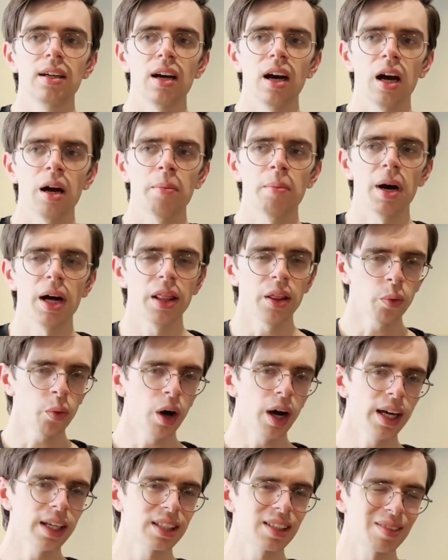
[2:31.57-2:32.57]

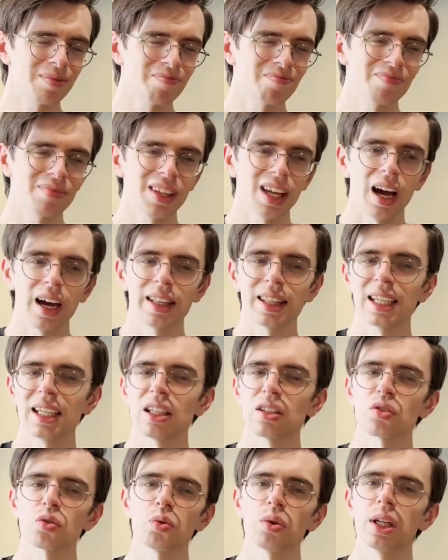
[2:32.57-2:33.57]
Otherwise, I think
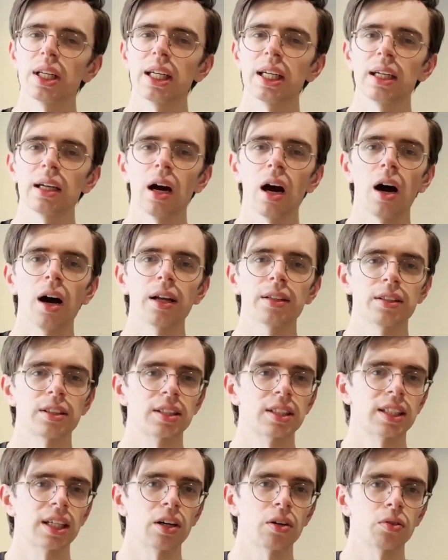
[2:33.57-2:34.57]
it's really hard to
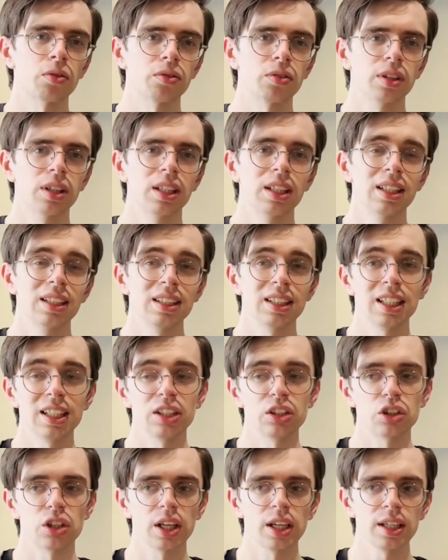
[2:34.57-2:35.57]
self
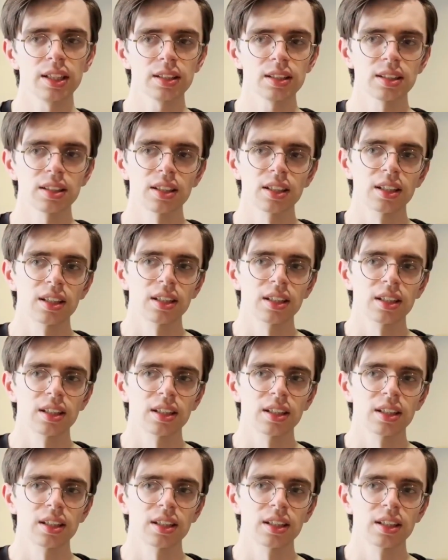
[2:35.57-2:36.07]
teach things.